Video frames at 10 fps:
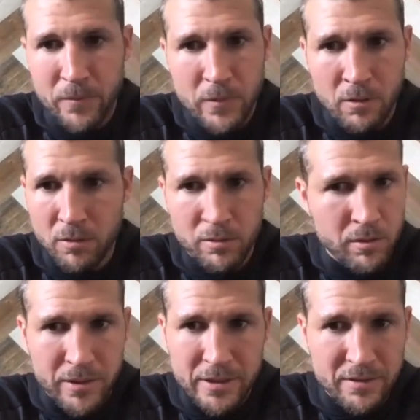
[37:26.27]
We'll
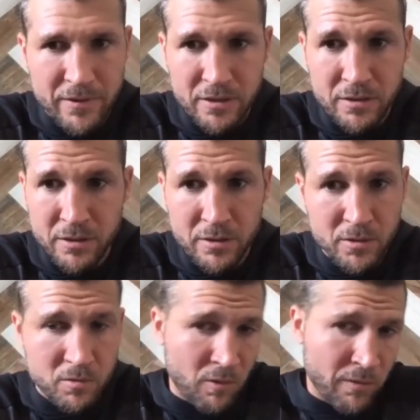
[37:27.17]
recruit against Division
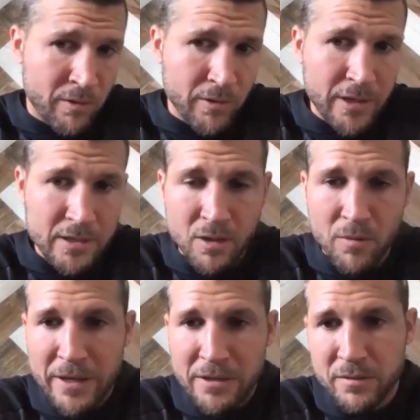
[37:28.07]
IIs. We'll recruit against low
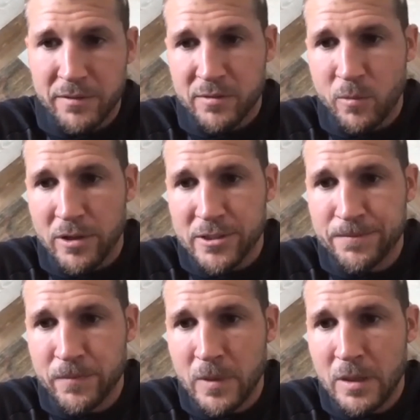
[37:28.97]
major Division Is.
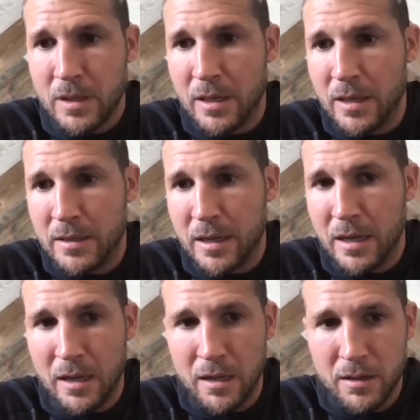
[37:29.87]
And,
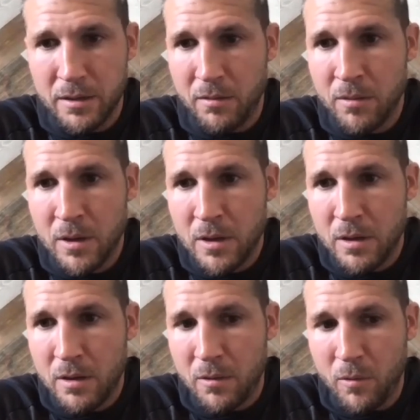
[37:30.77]

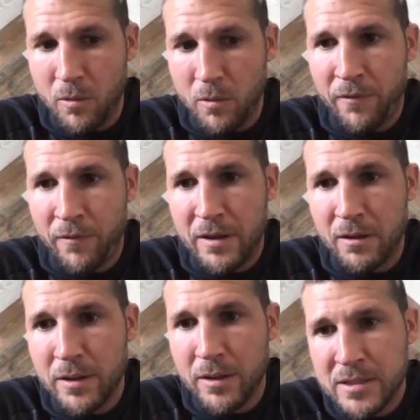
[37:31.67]
our
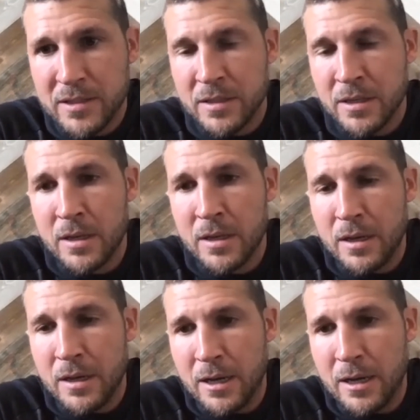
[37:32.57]
feel is,
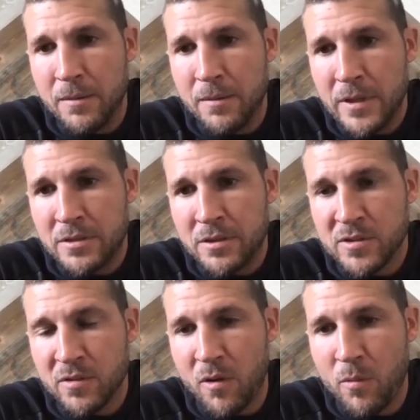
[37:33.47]
in
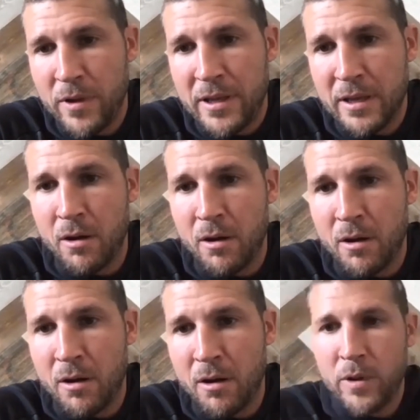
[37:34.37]
terms of what we can
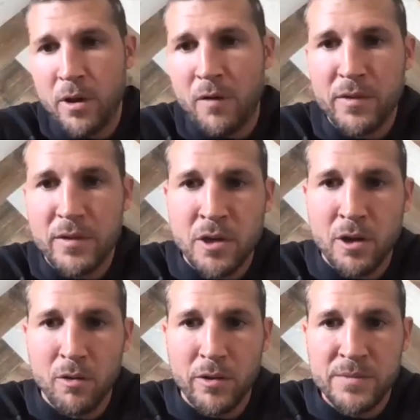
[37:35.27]
offer, we offer the
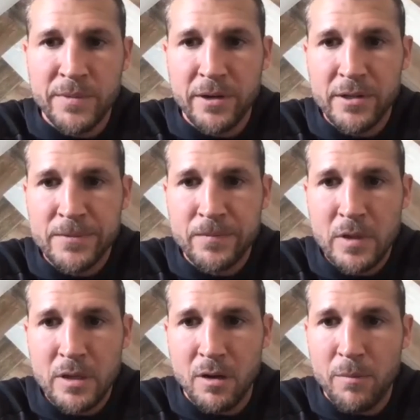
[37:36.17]
total experience.
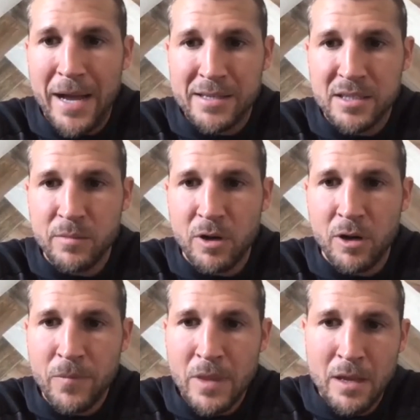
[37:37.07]

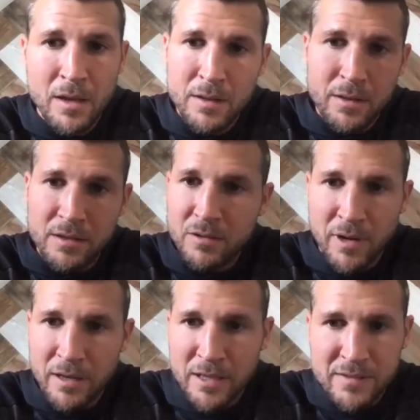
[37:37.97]
Basketball, the
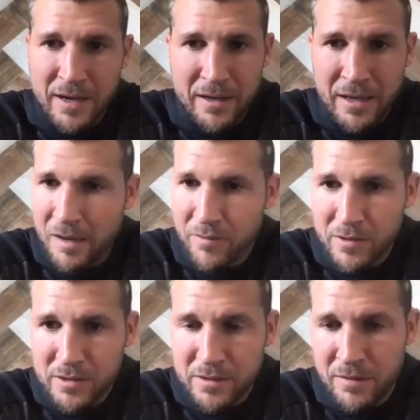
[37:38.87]
Great Lakes Valley
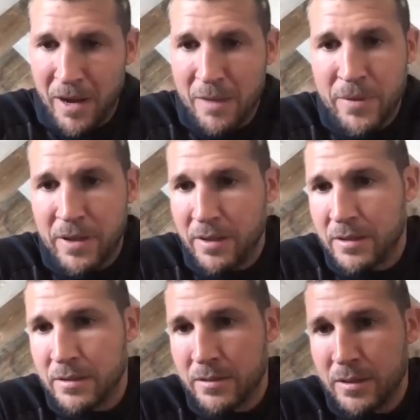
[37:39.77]
Conference, in my
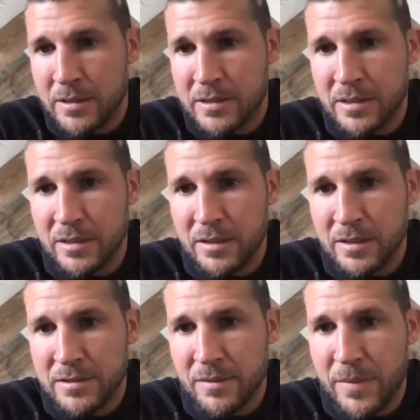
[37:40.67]
opinion, is
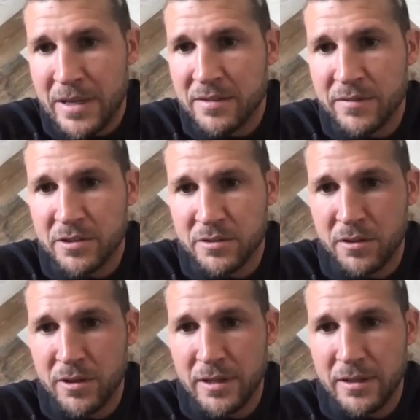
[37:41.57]
the best Division II
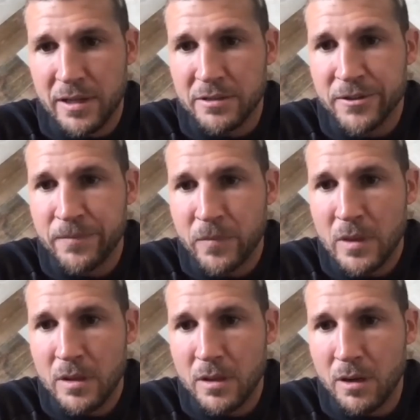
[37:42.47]
league in the country.
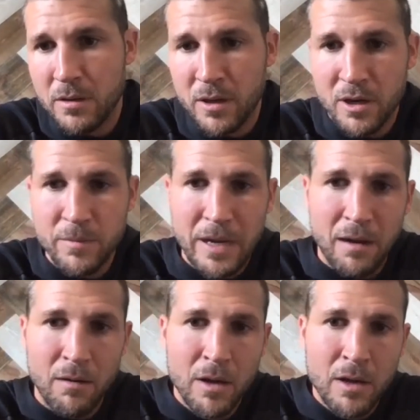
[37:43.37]
You talk
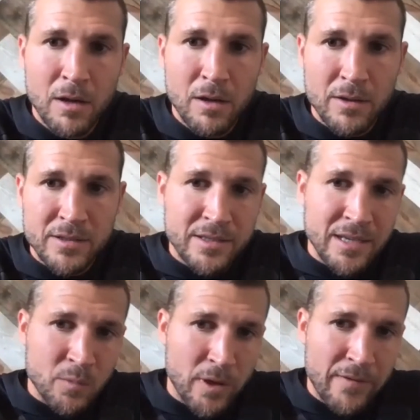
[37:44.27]
about the
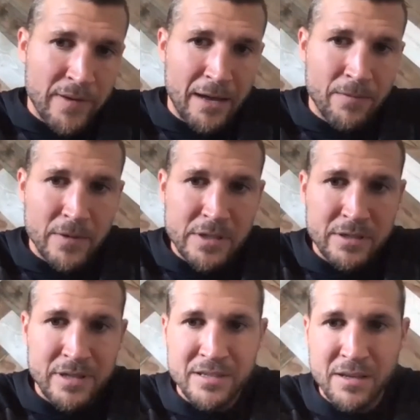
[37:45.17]
success we've had, the
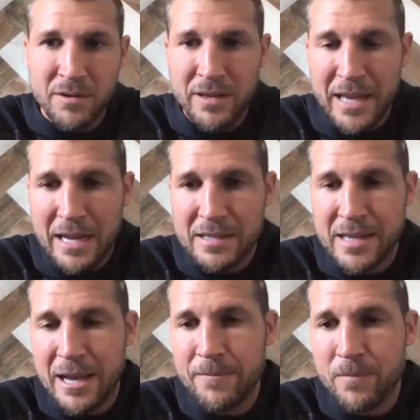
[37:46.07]
success Southern Indiana's
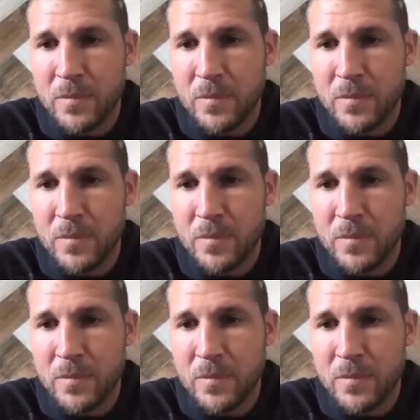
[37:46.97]
had.